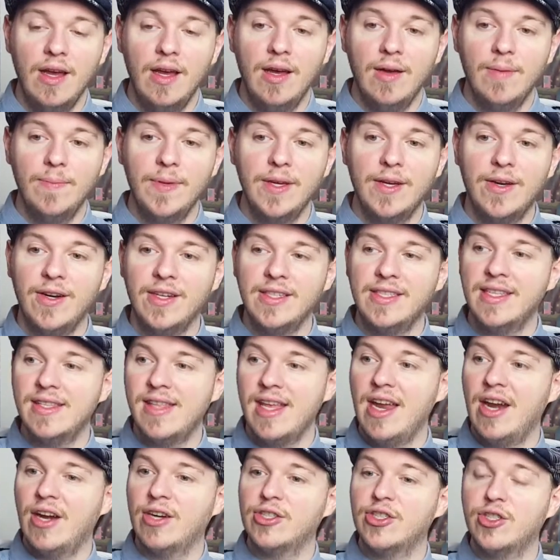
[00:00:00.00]
because
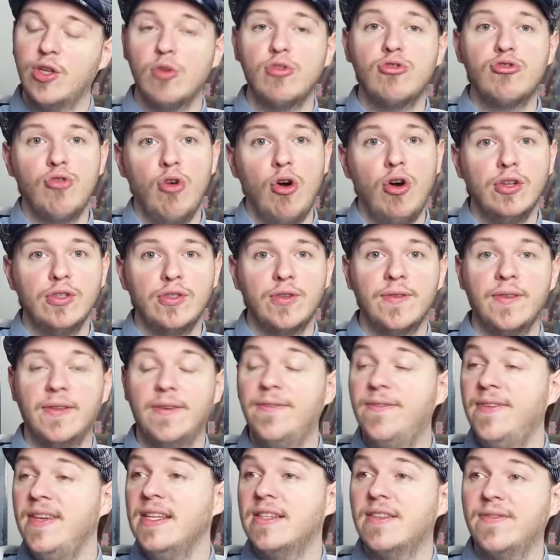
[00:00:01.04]
they are so drawn to the
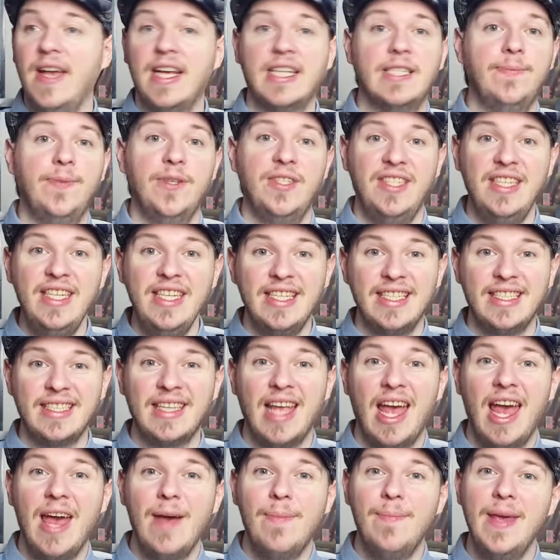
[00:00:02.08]
field of expertise,
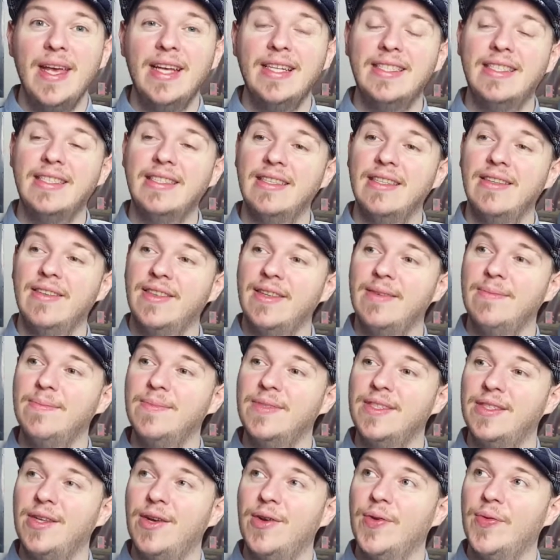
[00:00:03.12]
makes them
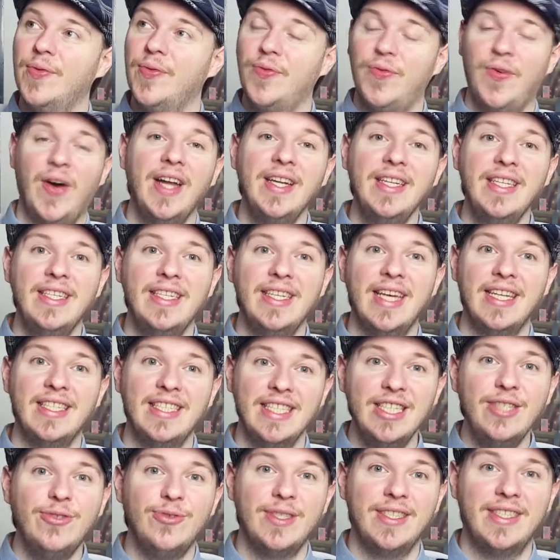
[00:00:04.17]
so funny and
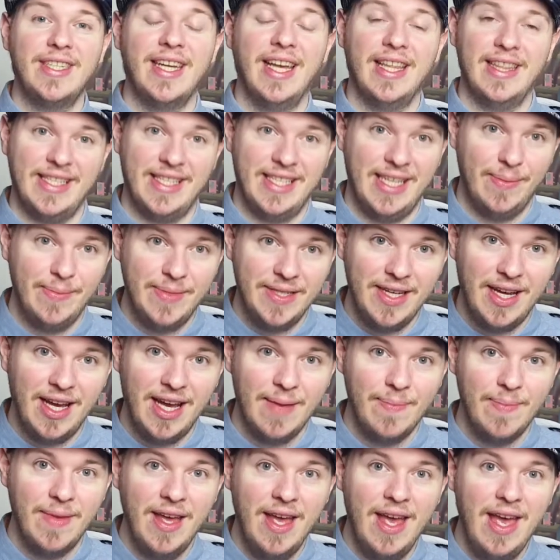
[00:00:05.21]
interesting at the same
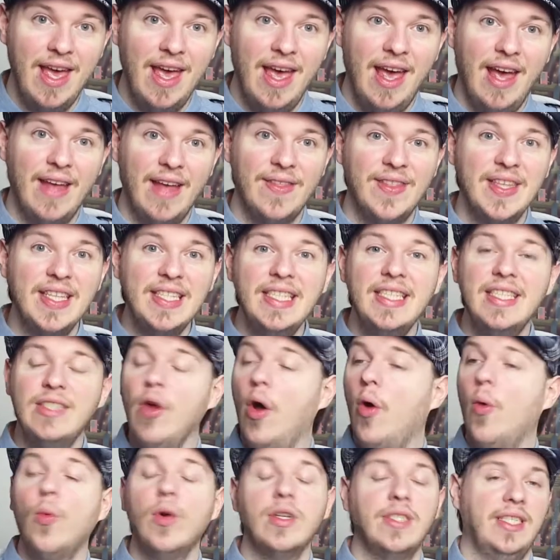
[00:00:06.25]
time. And this is
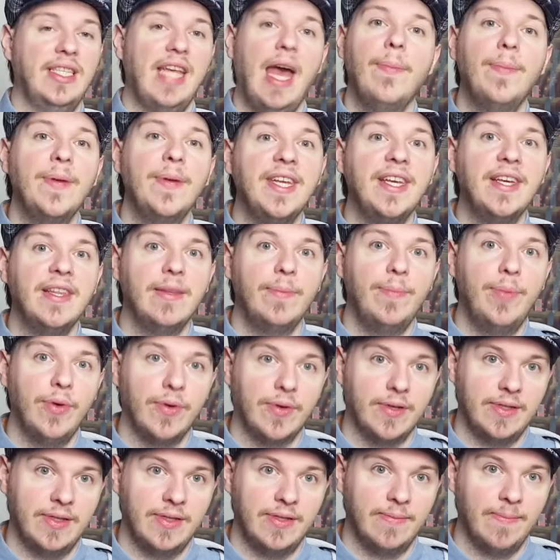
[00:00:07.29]
not what's happening in the
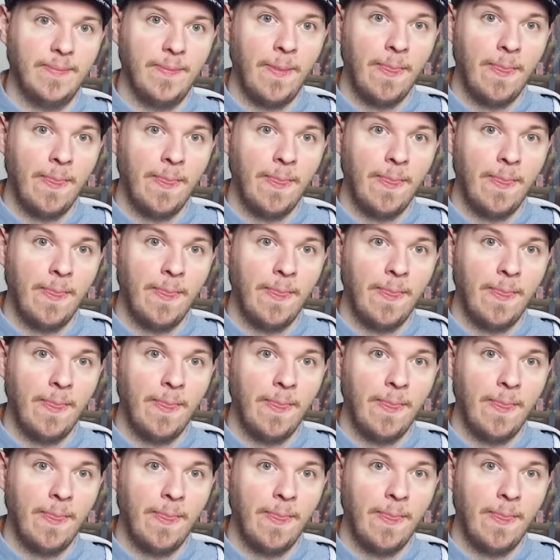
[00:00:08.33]
books.